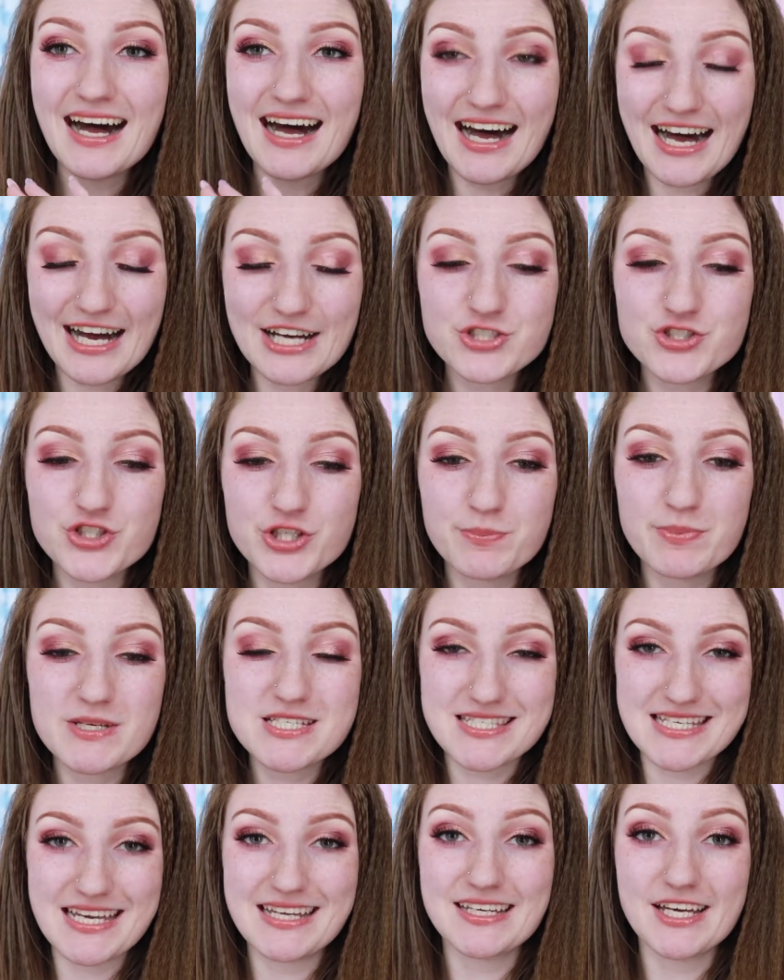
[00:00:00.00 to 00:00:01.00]

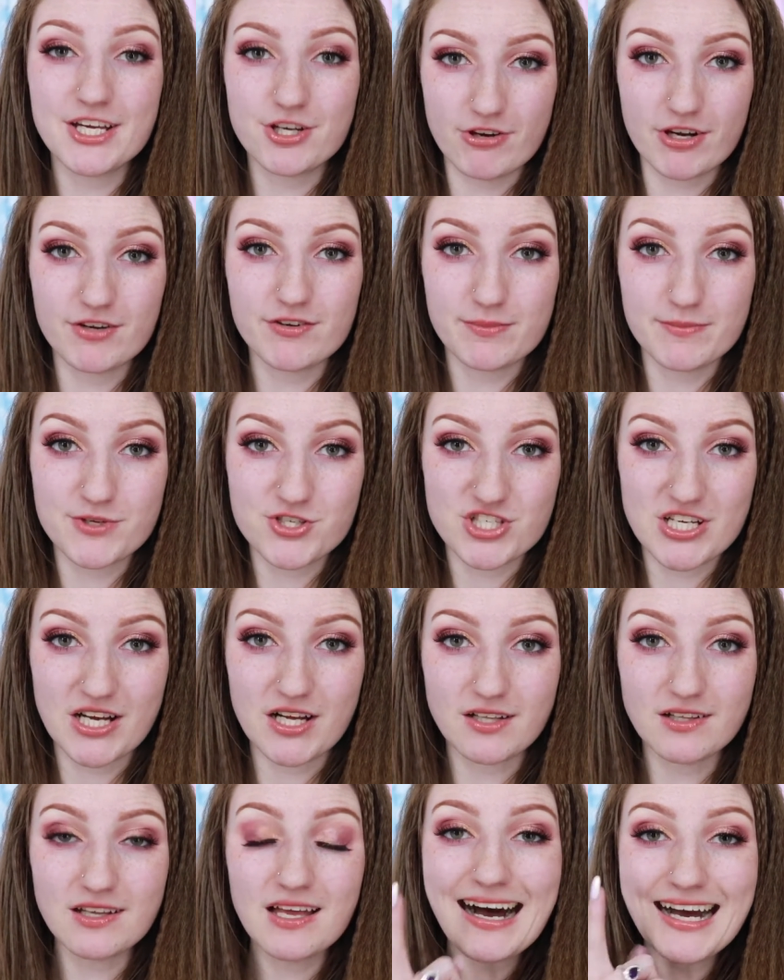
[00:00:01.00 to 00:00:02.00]
100% agree with
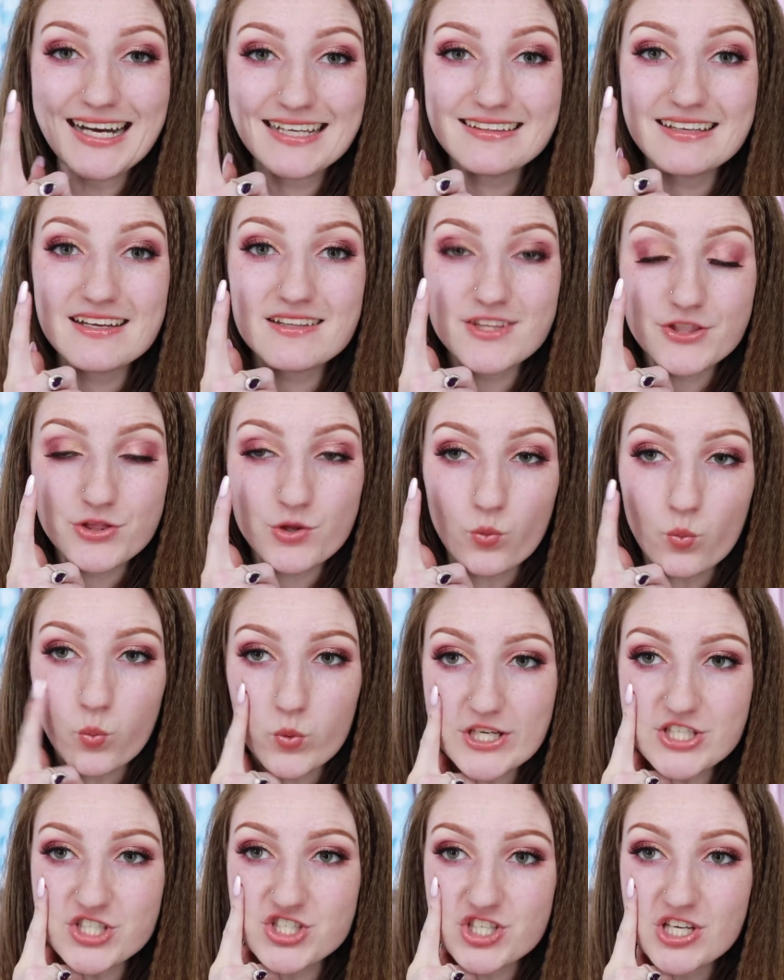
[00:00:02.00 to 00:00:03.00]
Michelle. I think that the
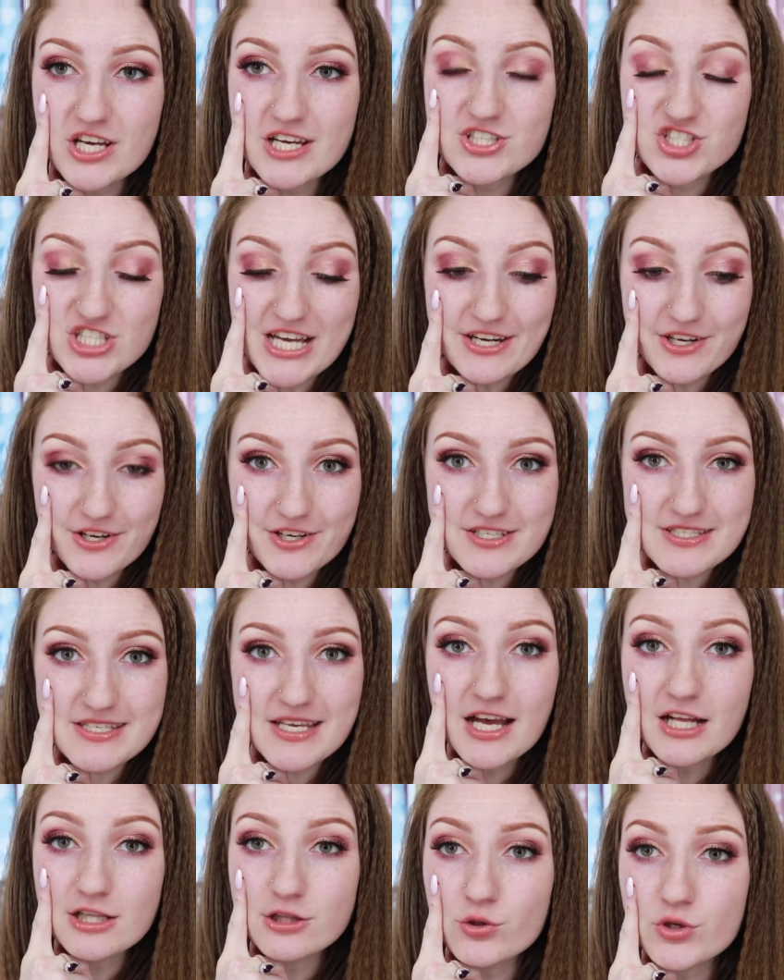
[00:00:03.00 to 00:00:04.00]
Wish shadows
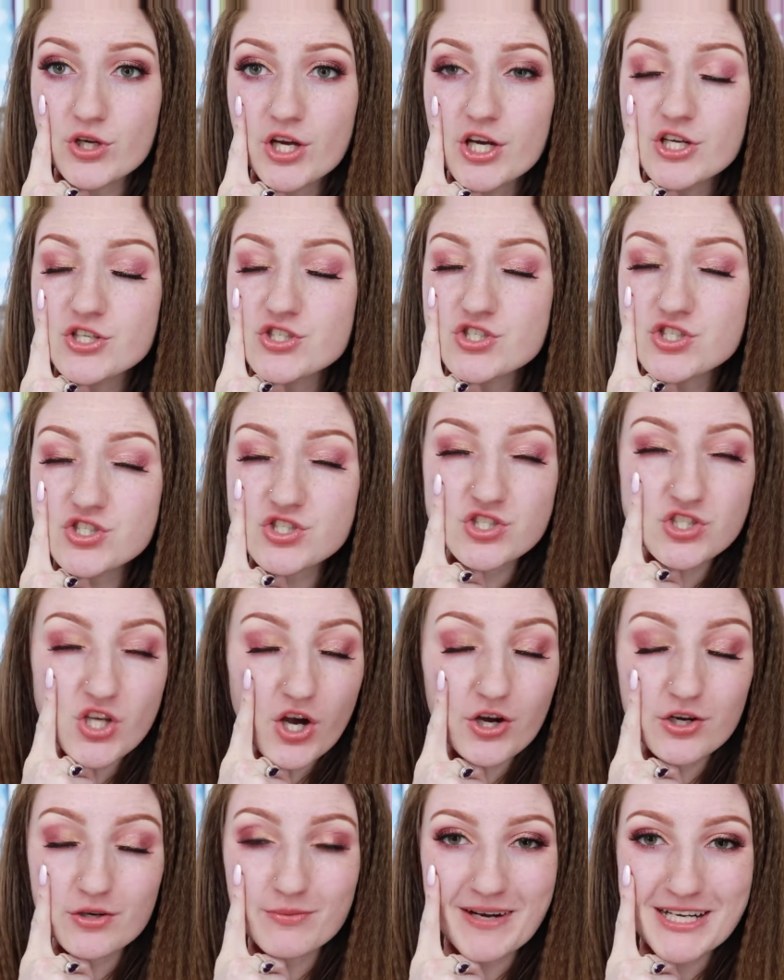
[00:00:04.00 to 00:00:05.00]
look
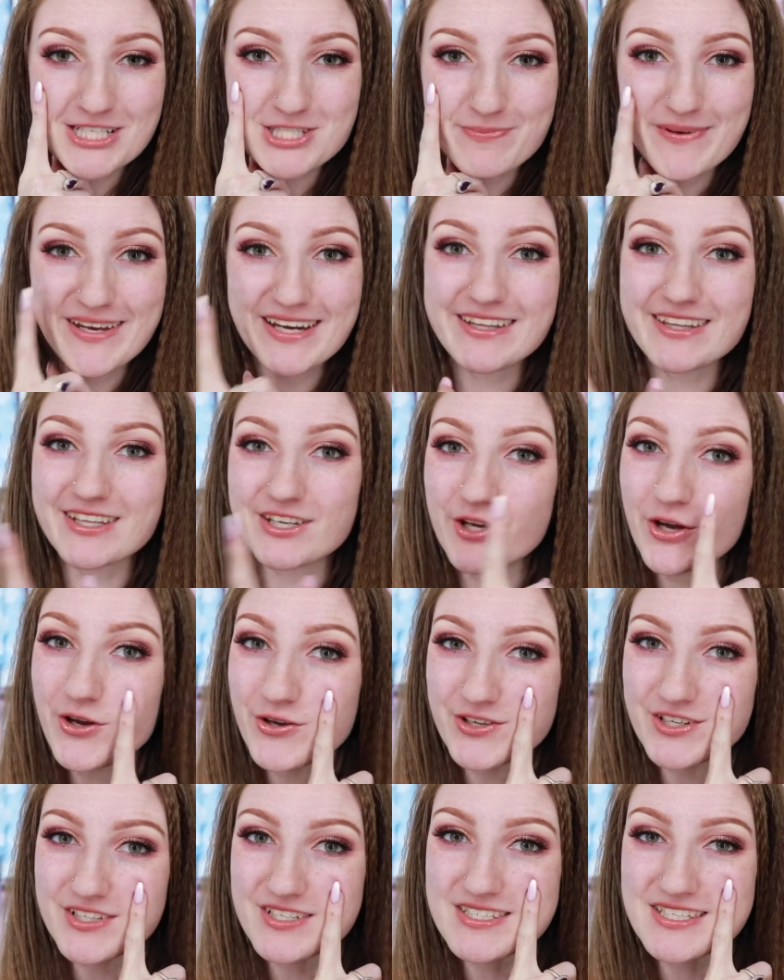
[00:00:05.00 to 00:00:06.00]
so much better than
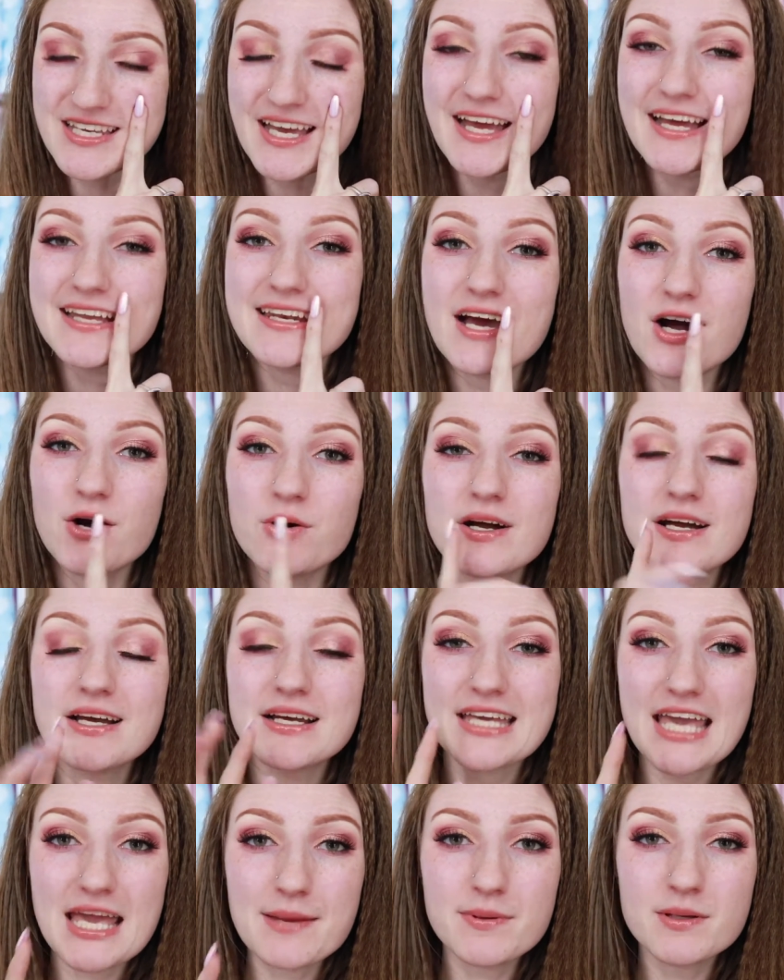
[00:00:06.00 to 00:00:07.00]
Huda's. Now,
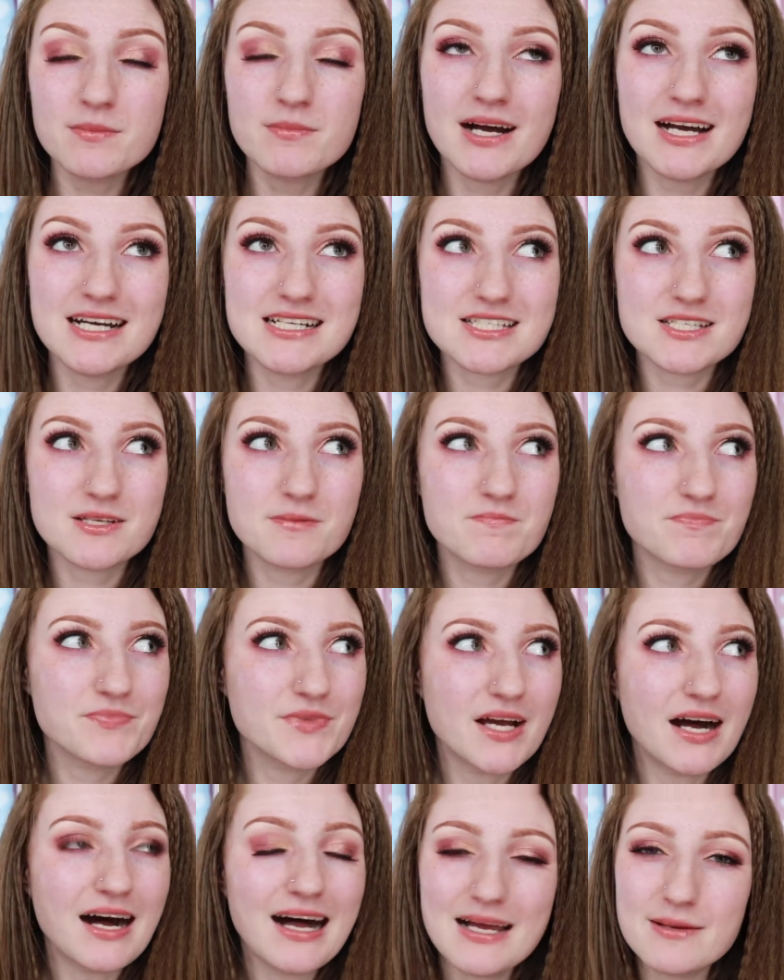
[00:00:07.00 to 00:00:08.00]
keep in mind,
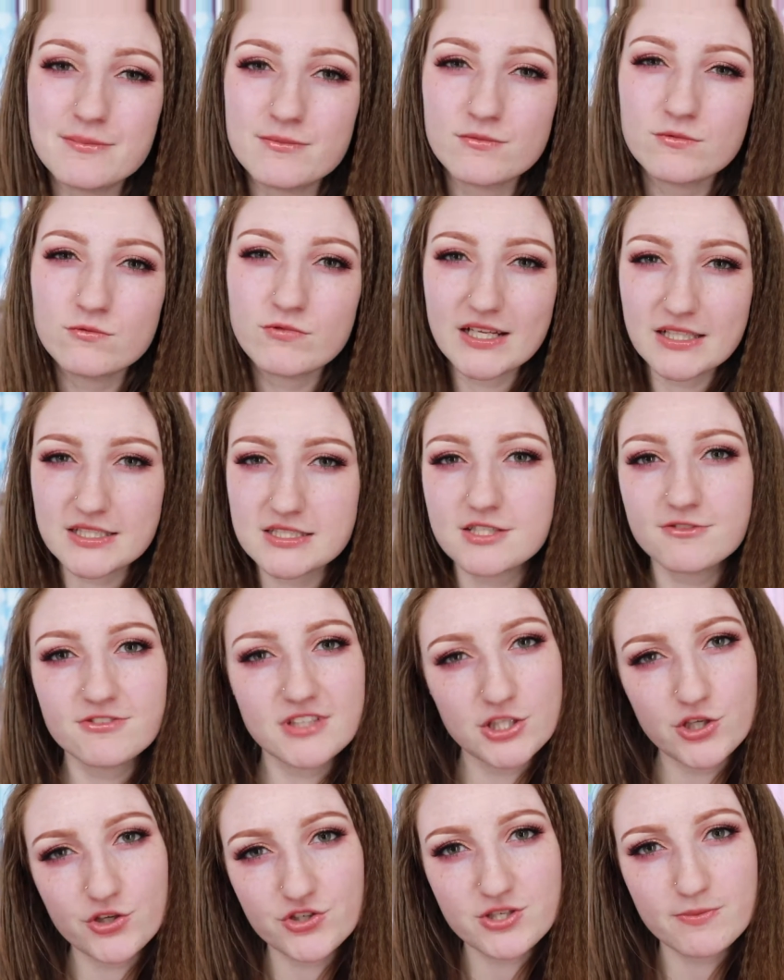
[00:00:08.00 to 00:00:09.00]
I'm
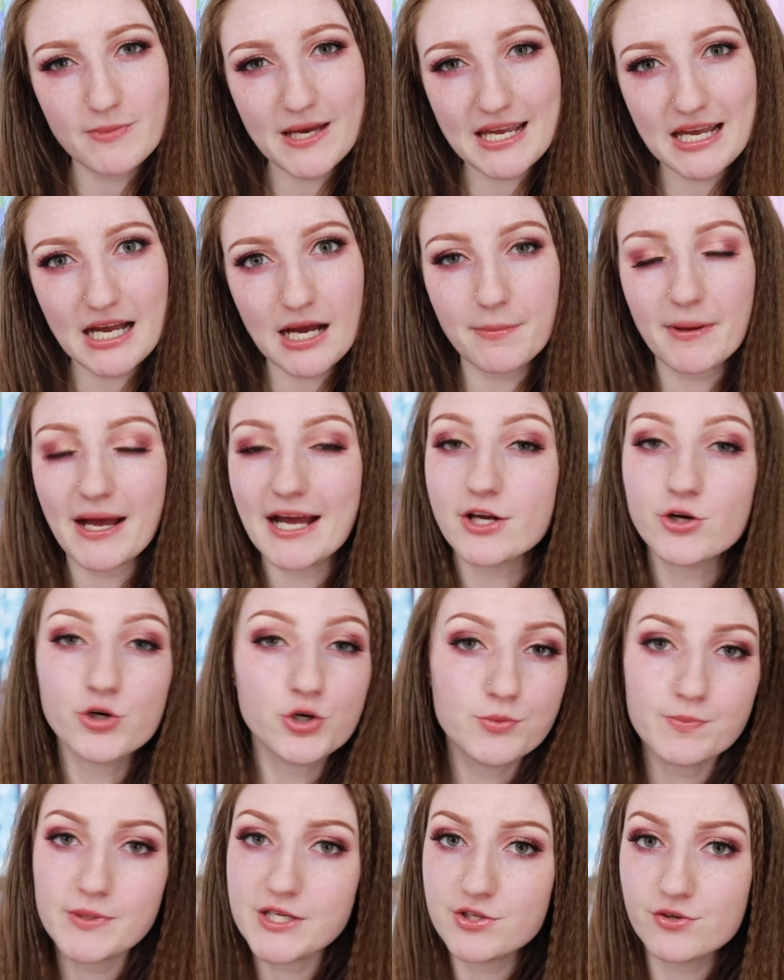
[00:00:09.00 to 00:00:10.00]
relatively new to makeup. I
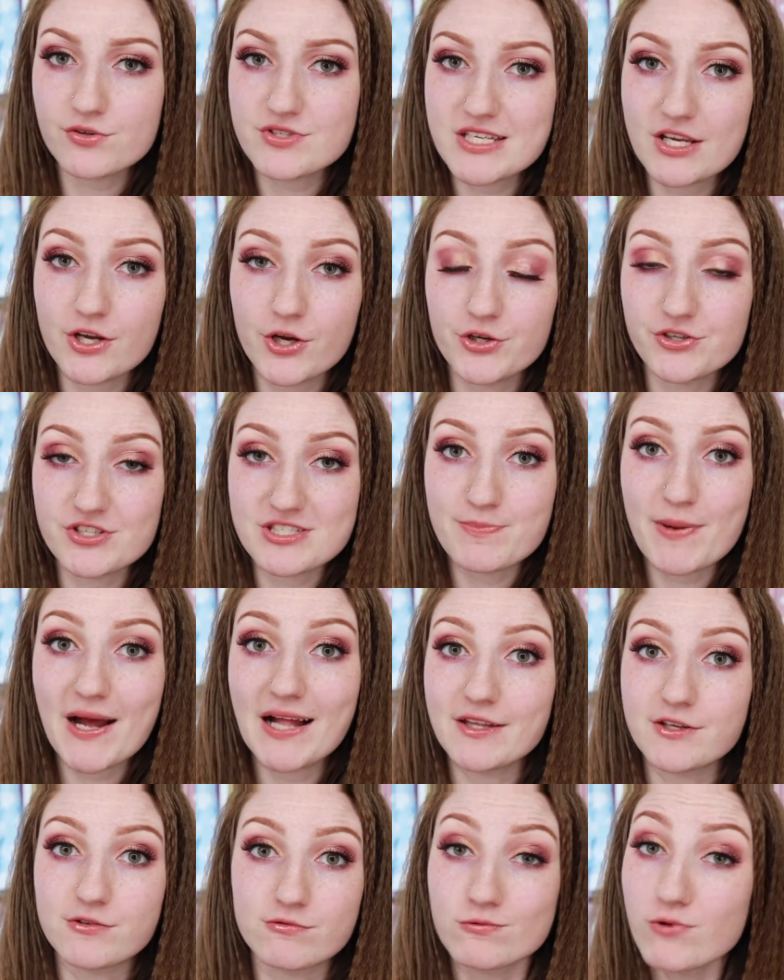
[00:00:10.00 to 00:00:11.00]
could be using Huda's
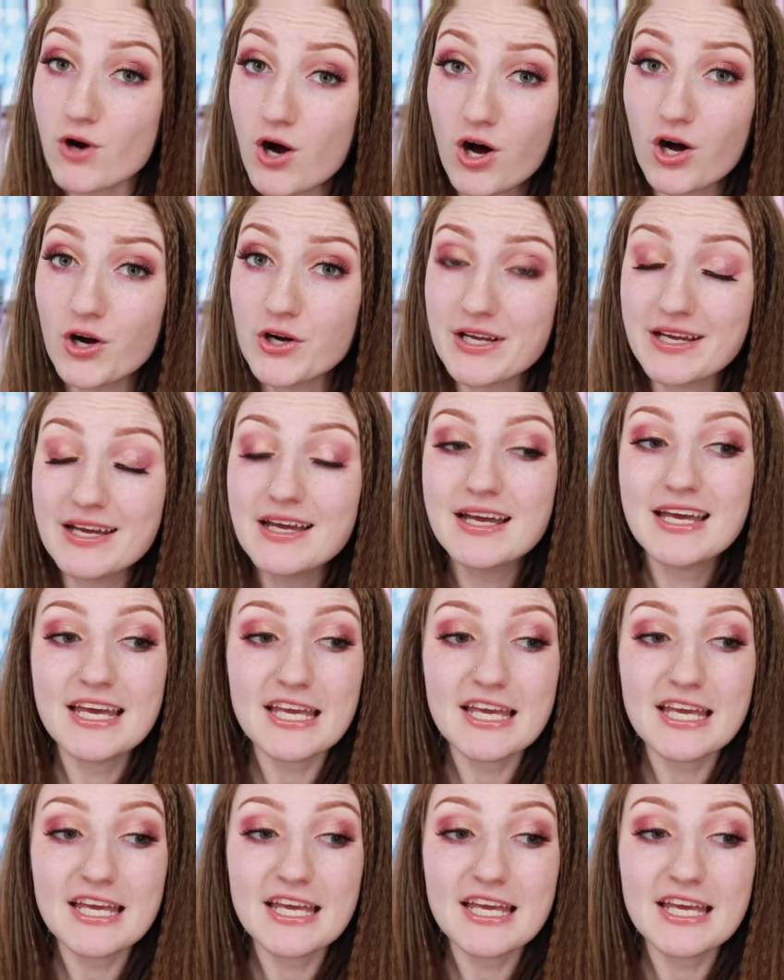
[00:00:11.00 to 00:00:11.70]
palette wrong.